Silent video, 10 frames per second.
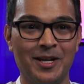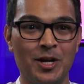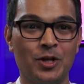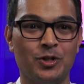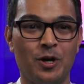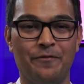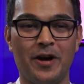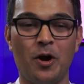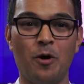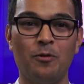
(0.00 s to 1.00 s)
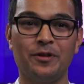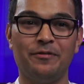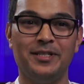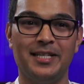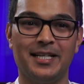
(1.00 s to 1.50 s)
So if I hold a
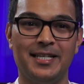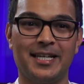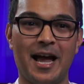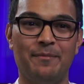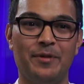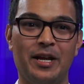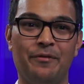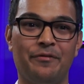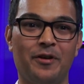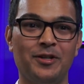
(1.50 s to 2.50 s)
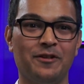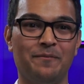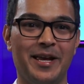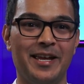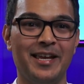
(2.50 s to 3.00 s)
360 camera in front of
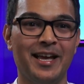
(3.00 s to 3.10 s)
me,